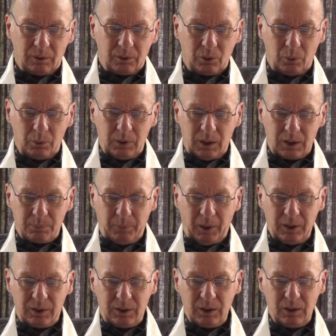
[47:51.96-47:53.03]
So yes,
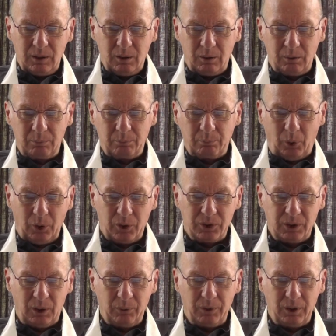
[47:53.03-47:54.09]
Bhante uh,
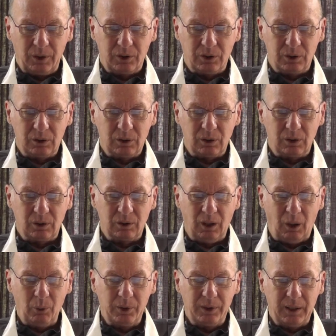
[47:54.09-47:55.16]
points out that uh,
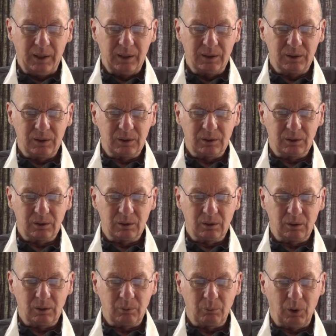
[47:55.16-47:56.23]
nowadays,
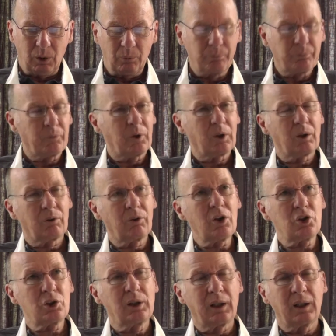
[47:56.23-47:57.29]
uh, well,
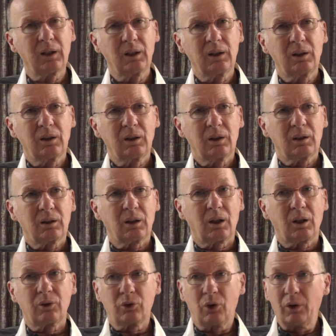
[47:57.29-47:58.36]
originally,
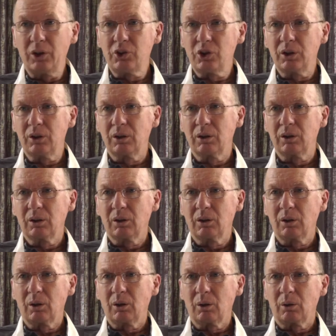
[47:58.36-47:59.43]
uh, religion
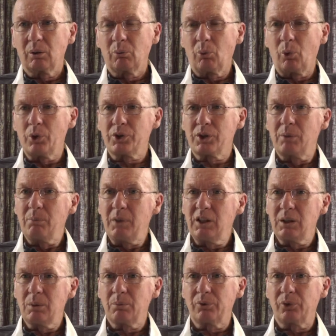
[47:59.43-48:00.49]
was the
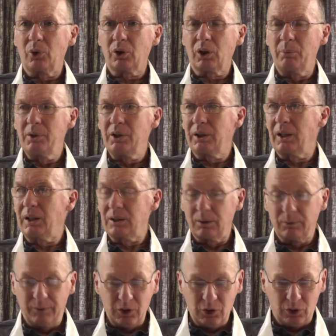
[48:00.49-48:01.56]
medium for
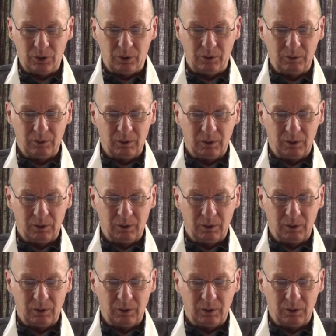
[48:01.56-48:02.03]
communicating vision.